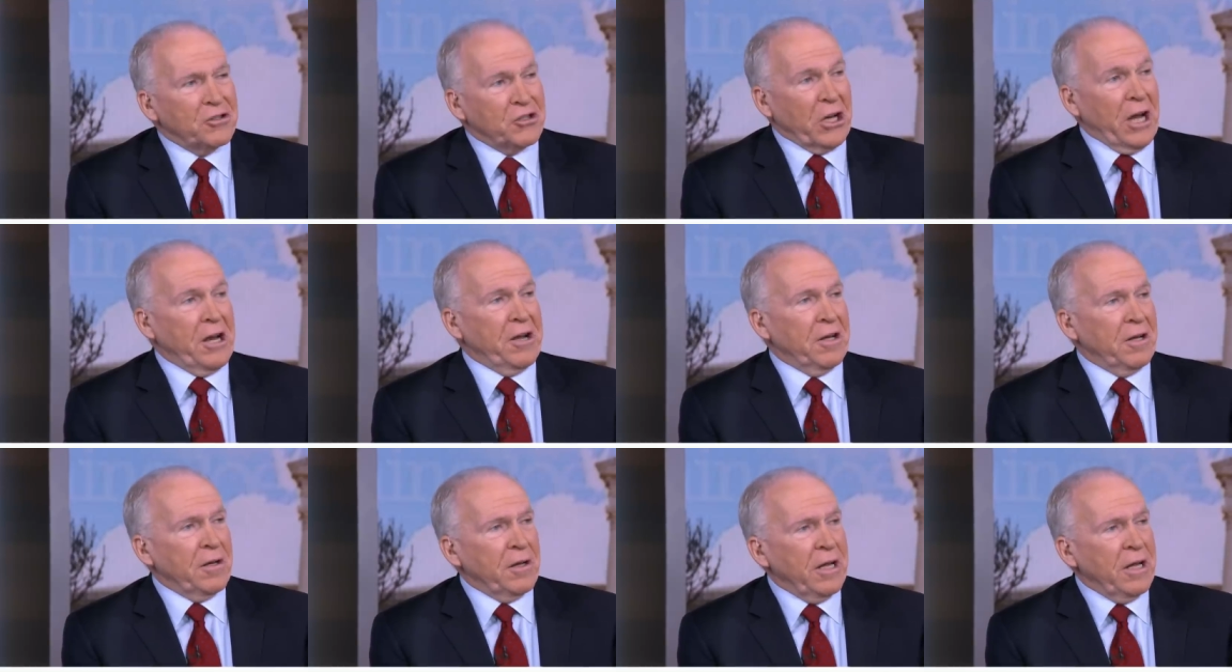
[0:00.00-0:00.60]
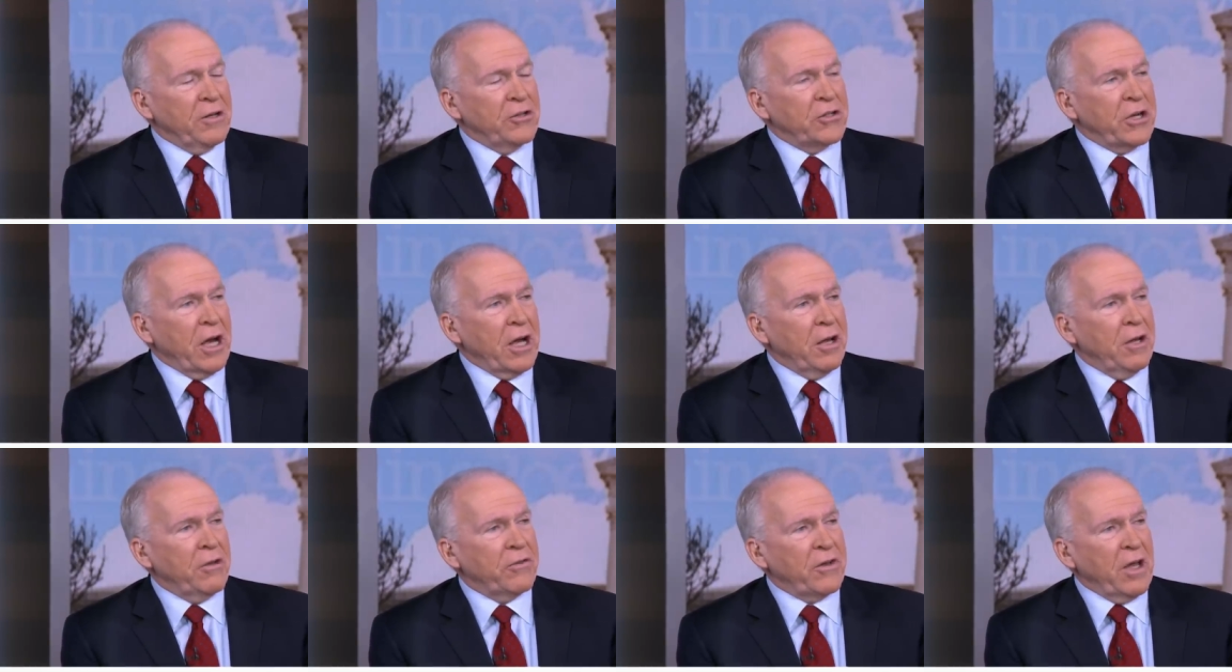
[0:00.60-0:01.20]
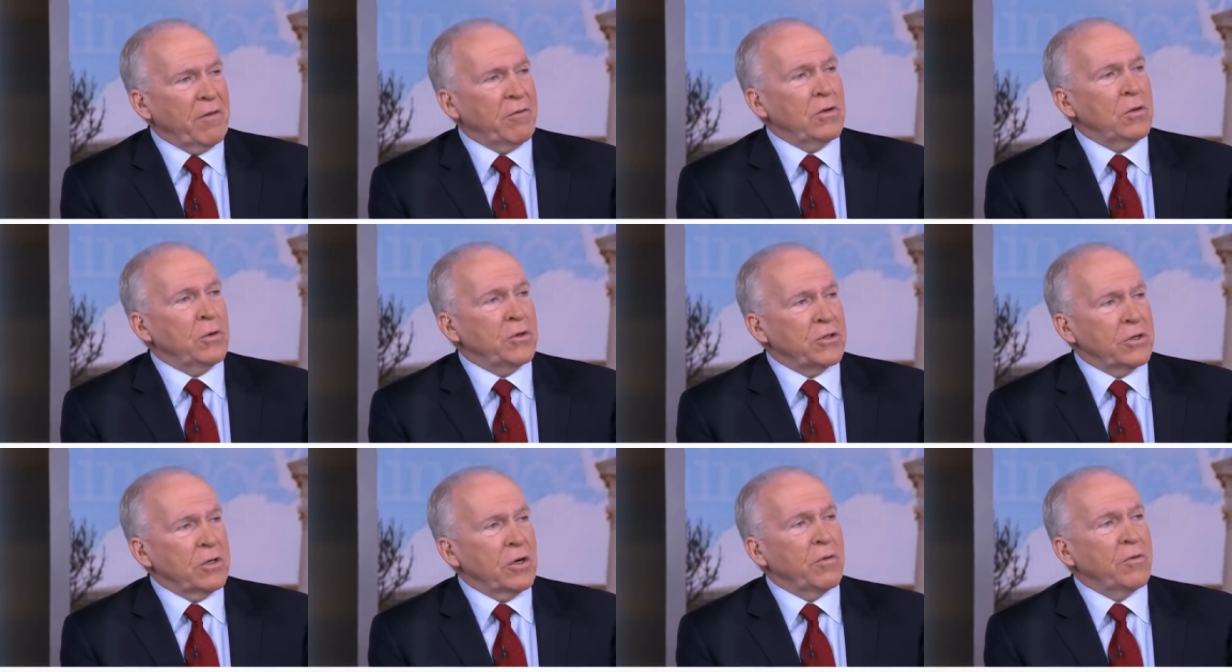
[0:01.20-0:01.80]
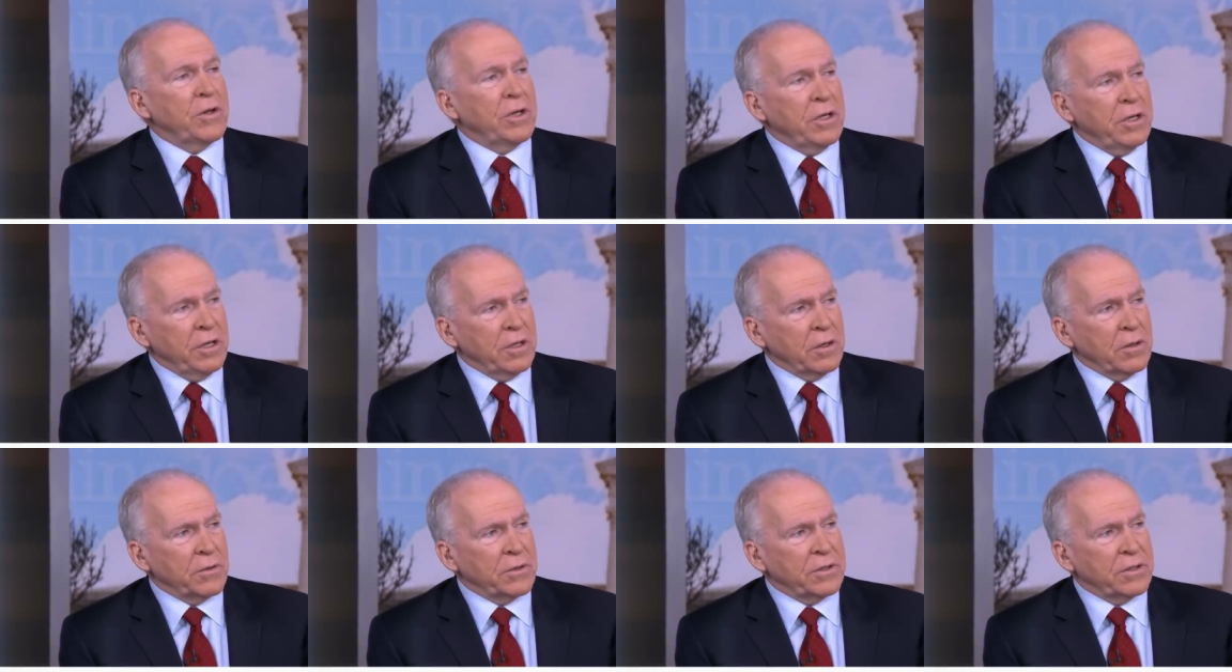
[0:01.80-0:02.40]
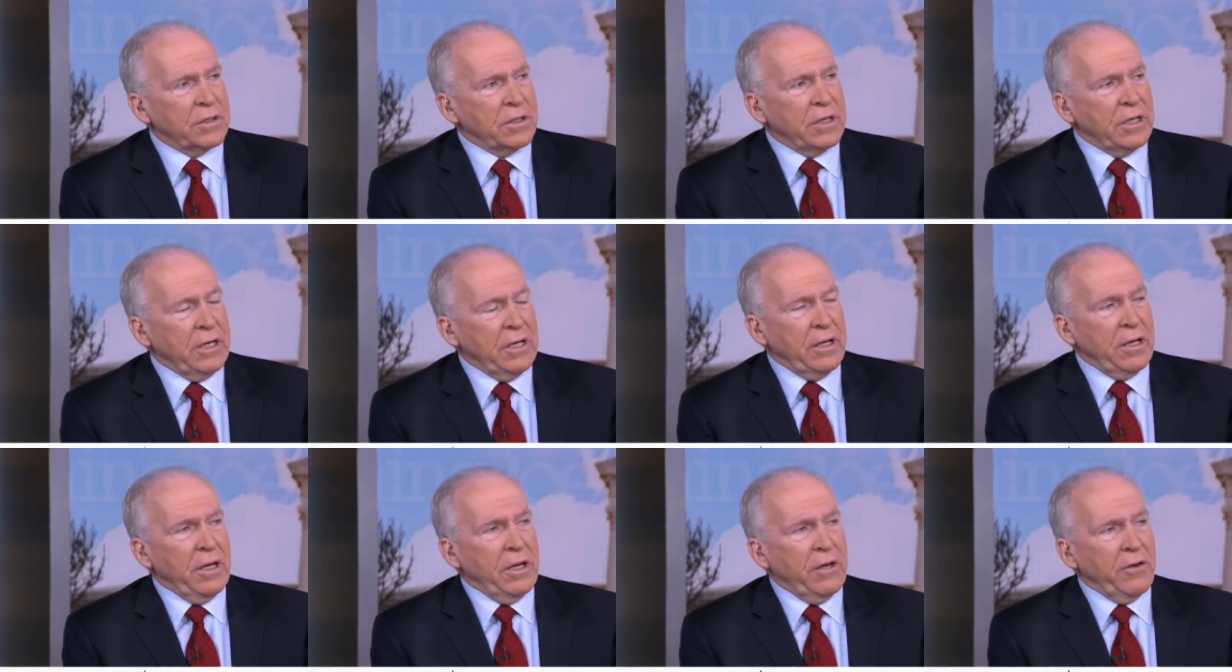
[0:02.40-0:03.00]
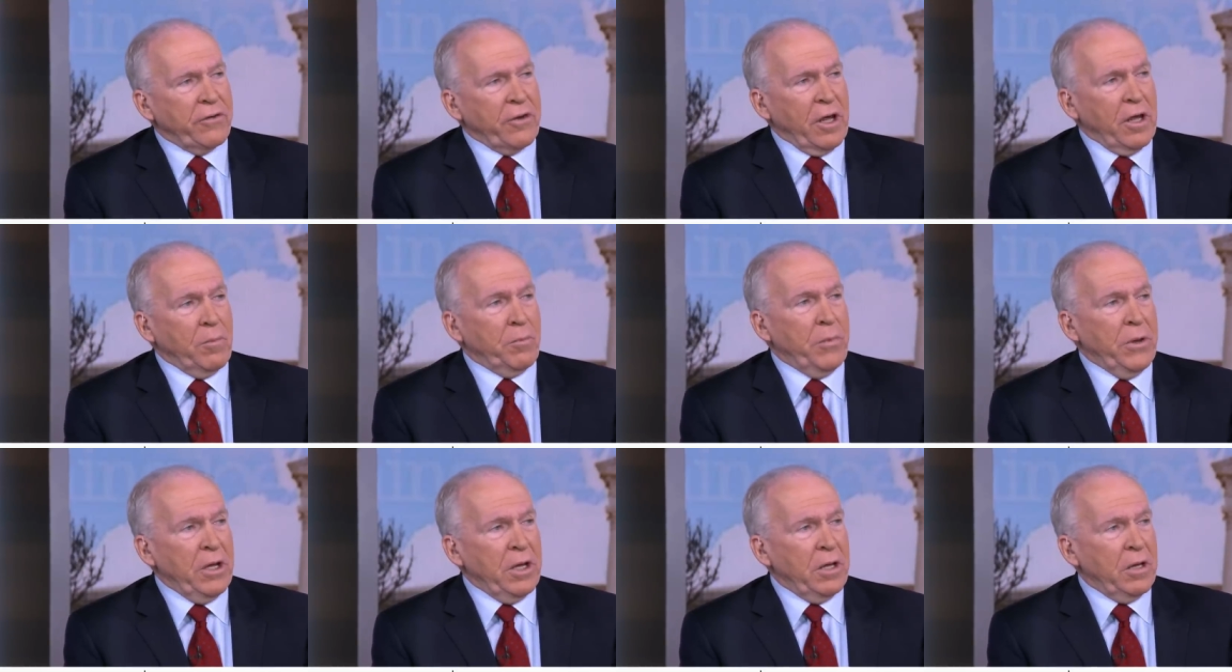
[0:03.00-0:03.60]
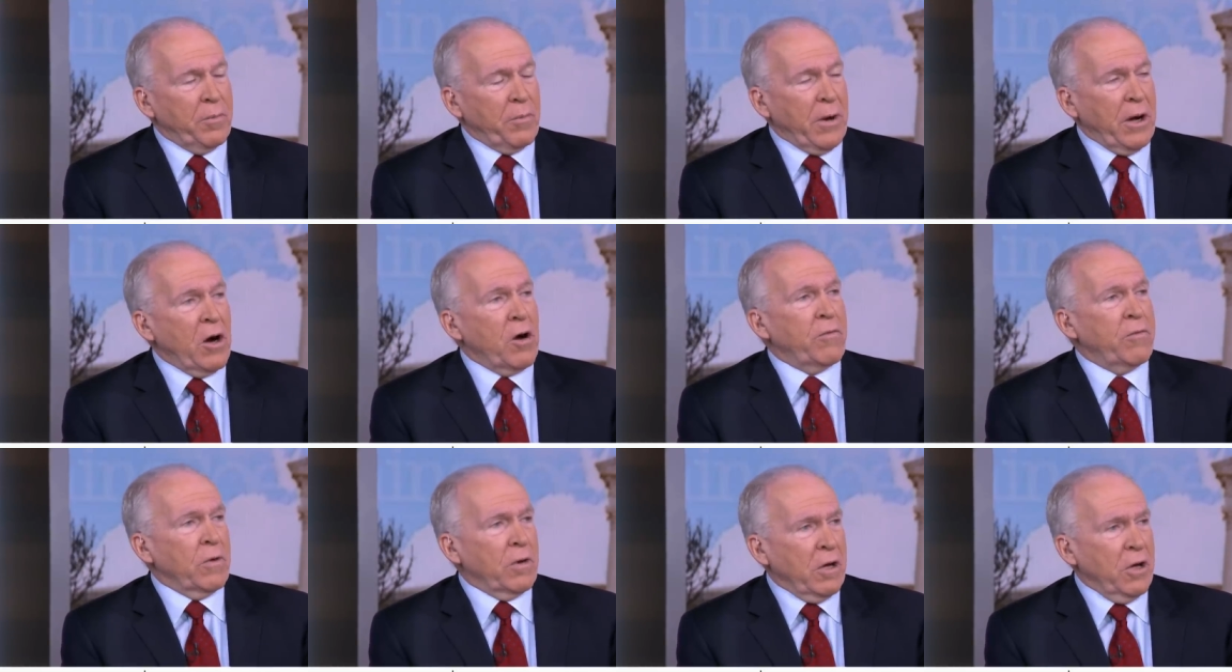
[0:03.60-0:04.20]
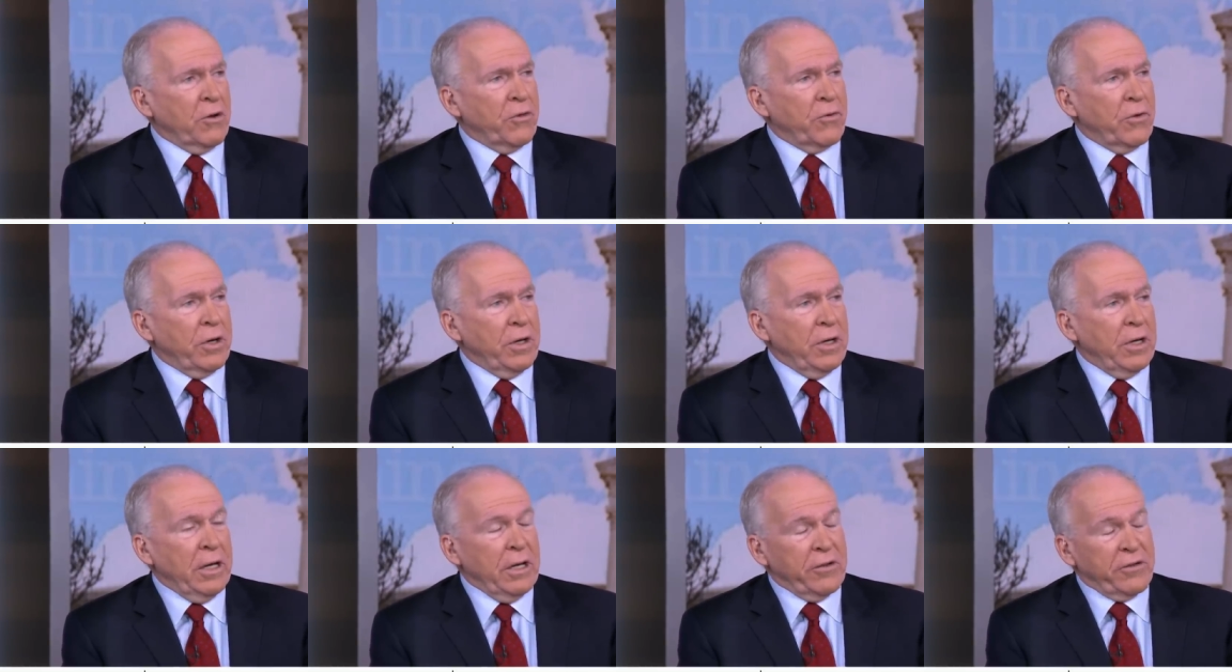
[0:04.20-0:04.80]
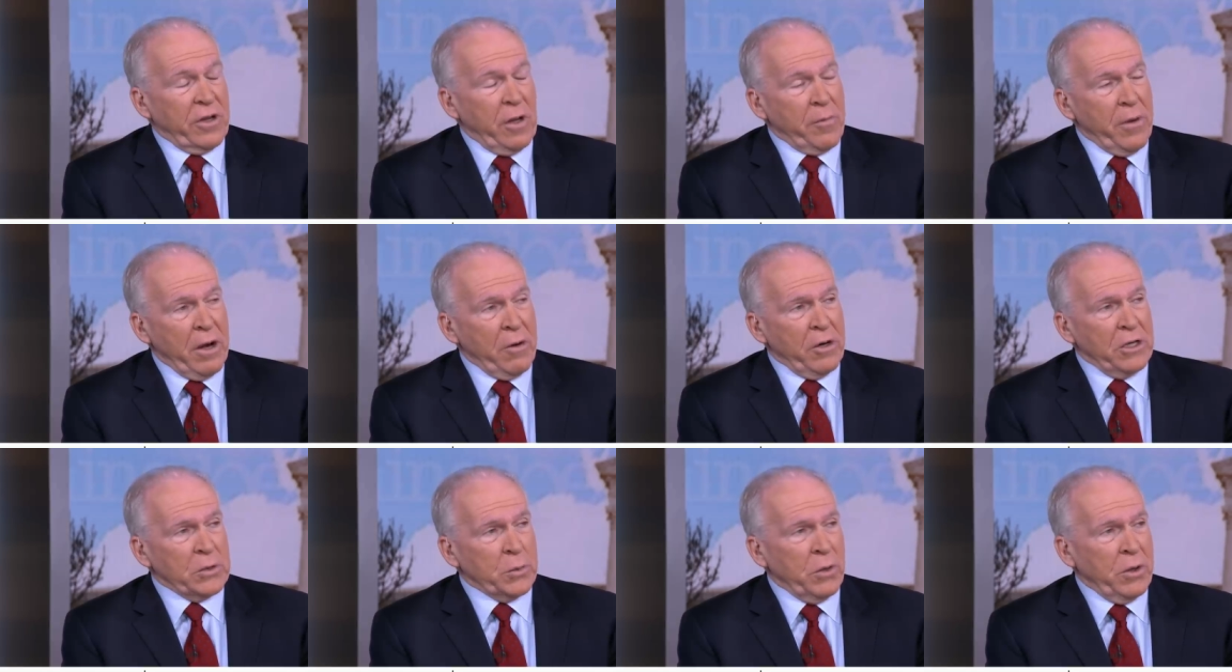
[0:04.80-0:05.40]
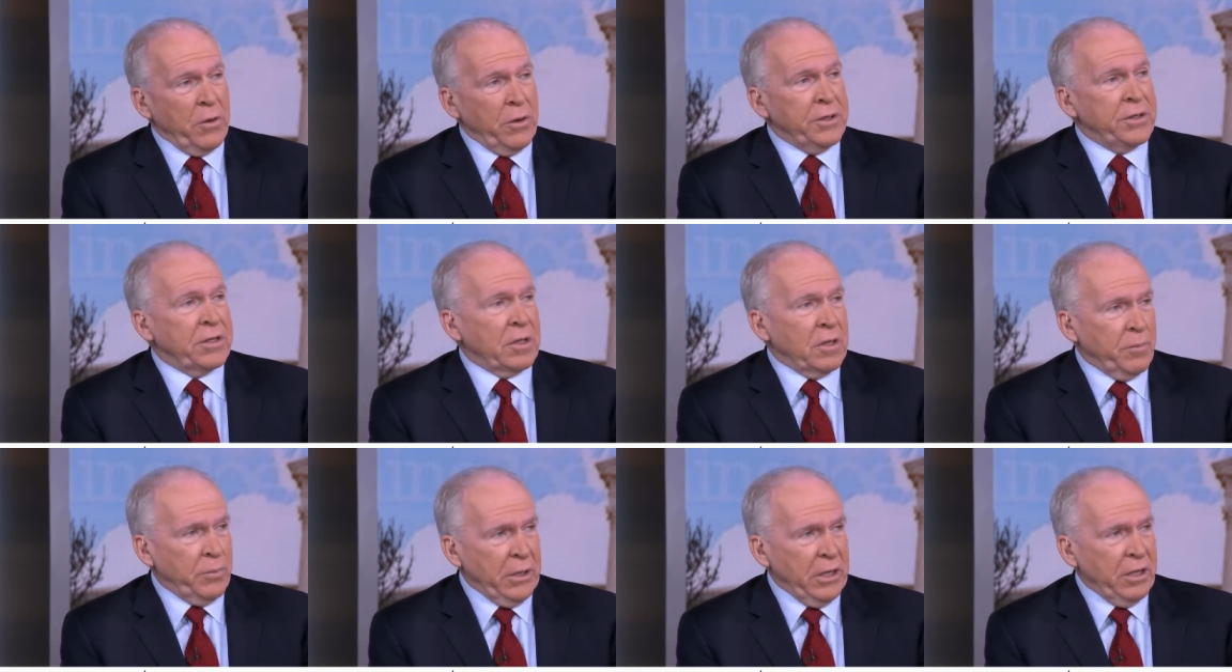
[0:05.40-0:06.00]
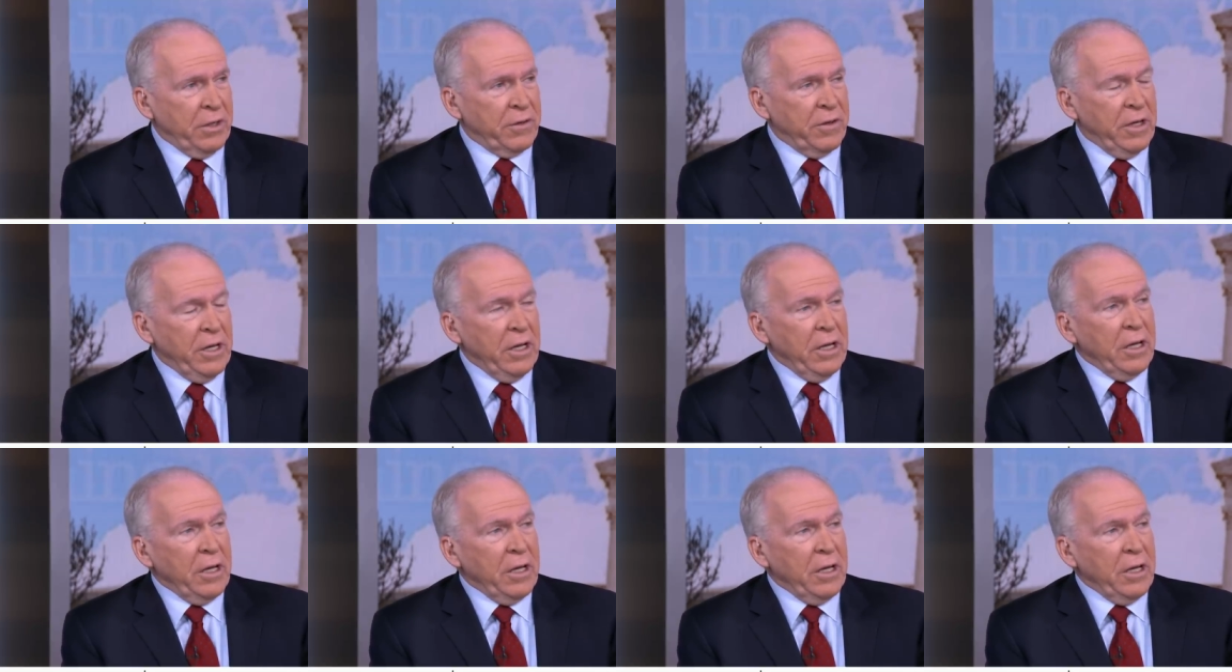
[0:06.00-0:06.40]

China and China's evolution over the years. It is a big, powerful country. In some areas, we're going to compete.